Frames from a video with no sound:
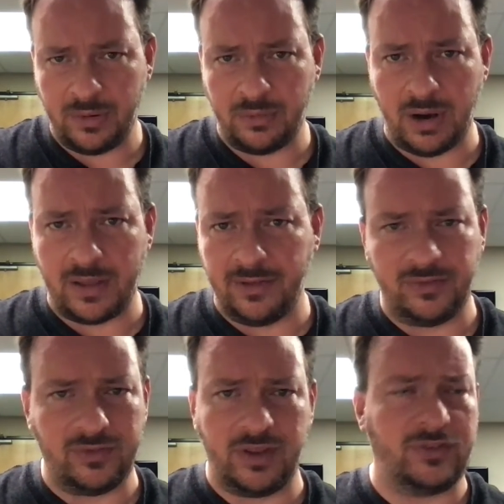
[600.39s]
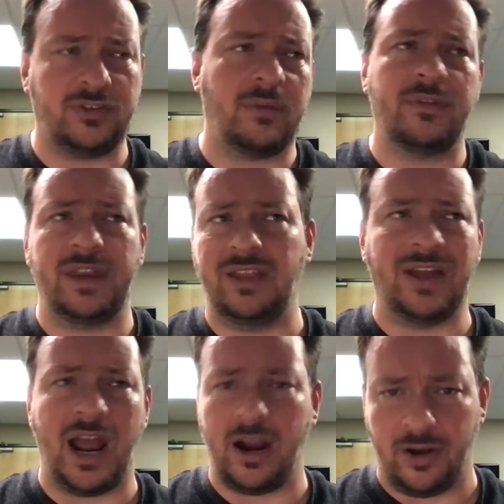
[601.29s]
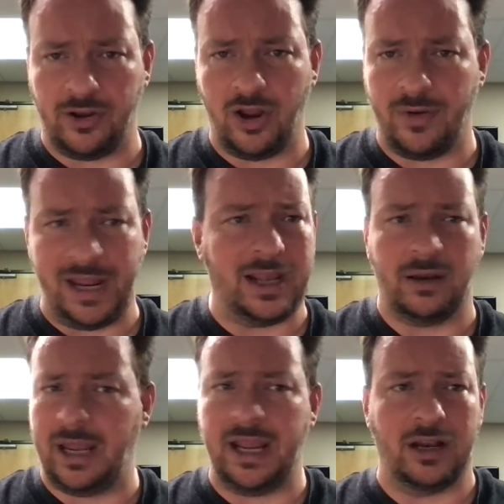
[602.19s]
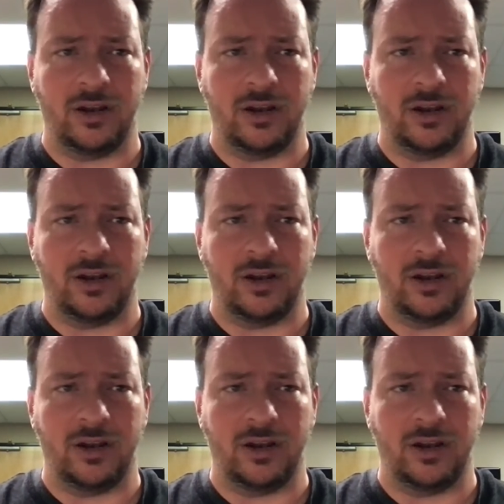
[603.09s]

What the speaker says: right? This is something that he's hired to do, and he can